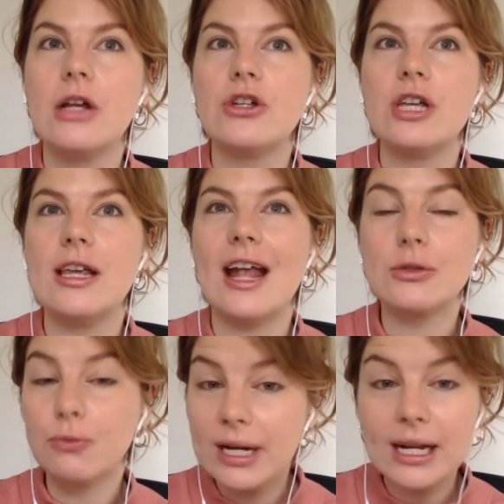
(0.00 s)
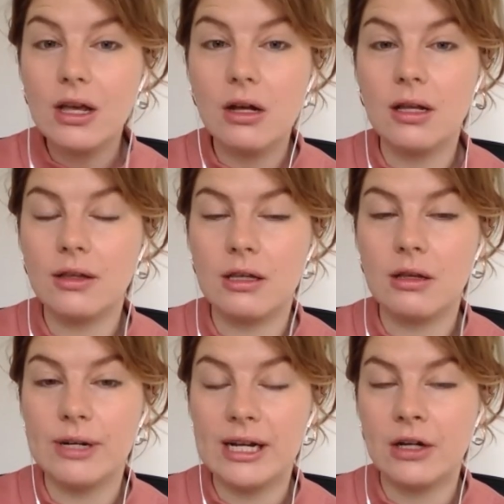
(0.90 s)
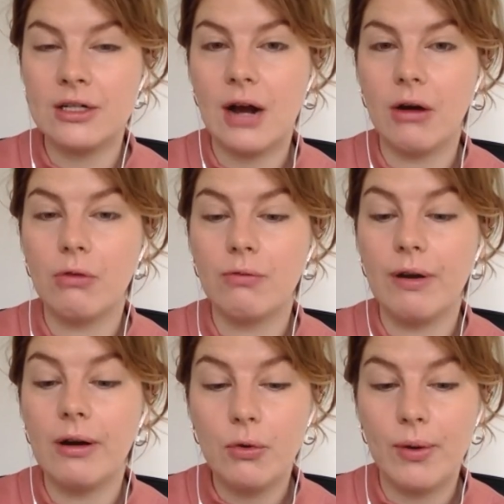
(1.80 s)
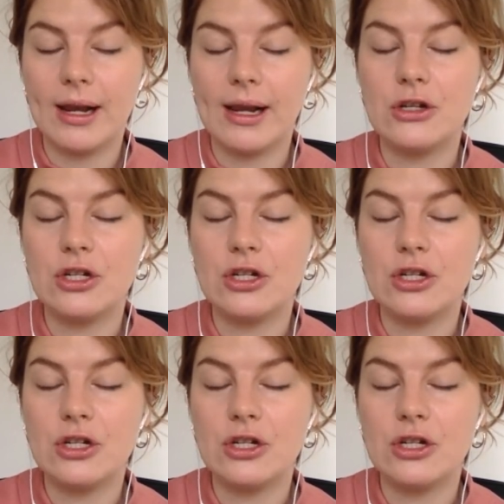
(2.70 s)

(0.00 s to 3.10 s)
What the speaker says: She gets really good at reading her tarot very quickly.